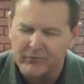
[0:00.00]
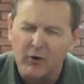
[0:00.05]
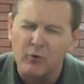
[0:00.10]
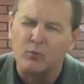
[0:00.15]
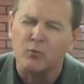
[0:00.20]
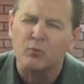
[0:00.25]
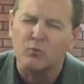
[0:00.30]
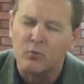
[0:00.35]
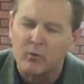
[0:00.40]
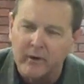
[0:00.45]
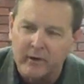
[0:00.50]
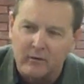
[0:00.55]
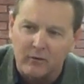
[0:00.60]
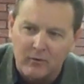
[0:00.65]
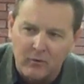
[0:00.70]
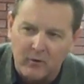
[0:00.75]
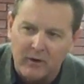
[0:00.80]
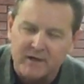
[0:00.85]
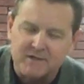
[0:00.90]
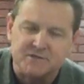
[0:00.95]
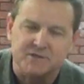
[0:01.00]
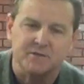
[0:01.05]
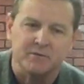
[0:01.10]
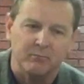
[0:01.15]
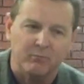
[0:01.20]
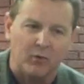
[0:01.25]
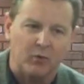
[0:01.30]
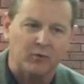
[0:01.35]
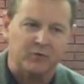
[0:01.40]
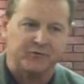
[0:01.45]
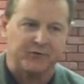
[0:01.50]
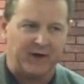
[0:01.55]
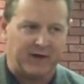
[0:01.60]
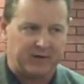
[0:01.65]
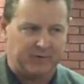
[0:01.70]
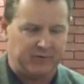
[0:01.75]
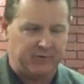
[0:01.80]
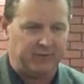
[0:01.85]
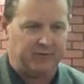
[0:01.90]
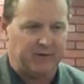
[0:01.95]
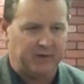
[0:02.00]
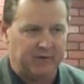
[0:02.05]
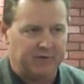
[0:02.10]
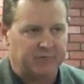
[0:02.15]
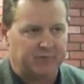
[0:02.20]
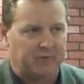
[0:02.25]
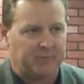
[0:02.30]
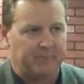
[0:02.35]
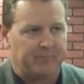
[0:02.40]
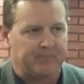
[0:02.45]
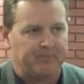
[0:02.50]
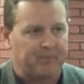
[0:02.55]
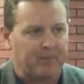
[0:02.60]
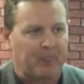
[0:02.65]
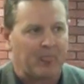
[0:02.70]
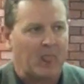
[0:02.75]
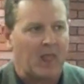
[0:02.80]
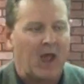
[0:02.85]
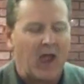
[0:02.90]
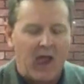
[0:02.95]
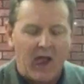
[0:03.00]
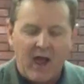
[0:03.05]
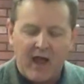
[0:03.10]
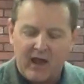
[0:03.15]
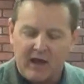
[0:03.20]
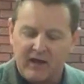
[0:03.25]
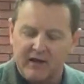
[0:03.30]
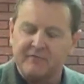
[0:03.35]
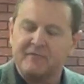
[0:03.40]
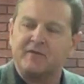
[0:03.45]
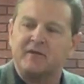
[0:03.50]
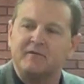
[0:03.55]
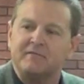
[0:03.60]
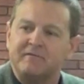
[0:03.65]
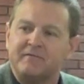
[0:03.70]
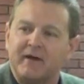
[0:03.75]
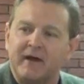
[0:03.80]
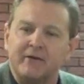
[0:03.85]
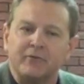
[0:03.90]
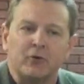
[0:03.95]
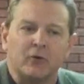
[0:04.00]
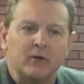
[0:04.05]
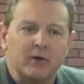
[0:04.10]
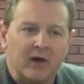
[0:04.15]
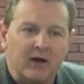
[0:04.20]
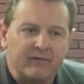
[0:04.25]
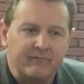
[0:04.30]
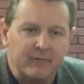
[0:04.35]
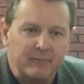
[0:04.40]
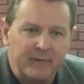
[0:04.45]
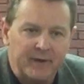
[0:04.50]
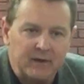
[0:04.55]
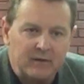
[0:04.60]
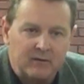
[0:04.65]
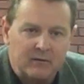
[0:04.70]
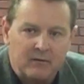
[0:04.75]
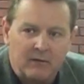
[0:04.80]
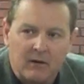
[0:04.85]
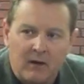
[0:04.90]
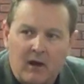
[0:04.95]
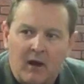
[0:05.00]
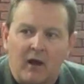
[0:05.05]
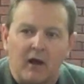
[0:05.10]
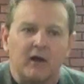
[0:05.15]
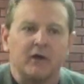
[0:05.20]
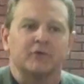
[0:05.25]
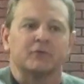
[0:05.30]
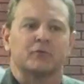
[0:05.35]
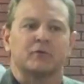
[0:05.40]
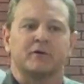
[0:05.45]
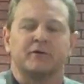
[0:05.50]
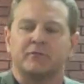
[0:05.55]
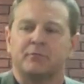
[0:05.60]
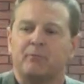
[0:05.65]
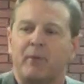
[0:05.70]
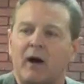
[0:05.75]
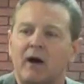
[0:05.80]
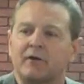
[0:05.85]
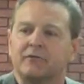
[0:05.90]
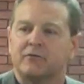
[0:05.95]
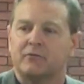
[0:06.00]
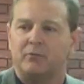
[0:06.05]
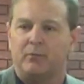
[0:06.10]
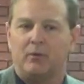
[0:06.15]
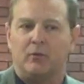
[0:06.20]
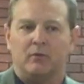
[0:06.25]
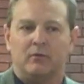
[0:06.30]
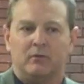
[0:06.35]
the real question boils down to this. If the federal government is responsible